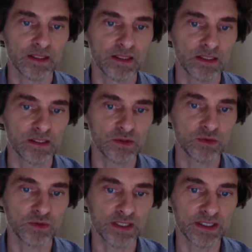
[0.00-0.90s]
is
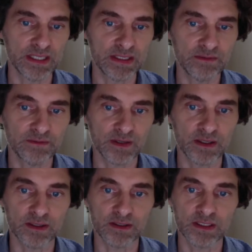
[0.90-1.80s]
to
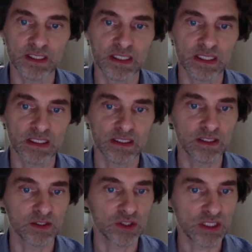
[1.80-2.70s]
identify
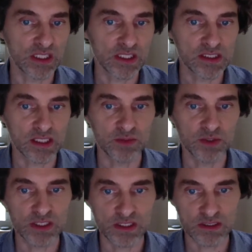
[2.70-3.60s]
the genes and
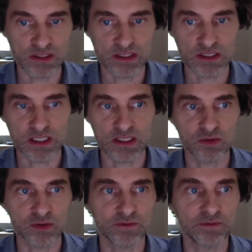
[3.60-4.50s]
mutations that
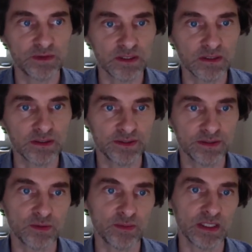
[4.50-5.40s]
sort of fill the
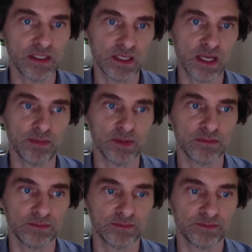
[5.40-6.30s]
remaining gap.
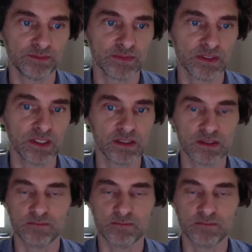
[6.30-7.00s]
Next.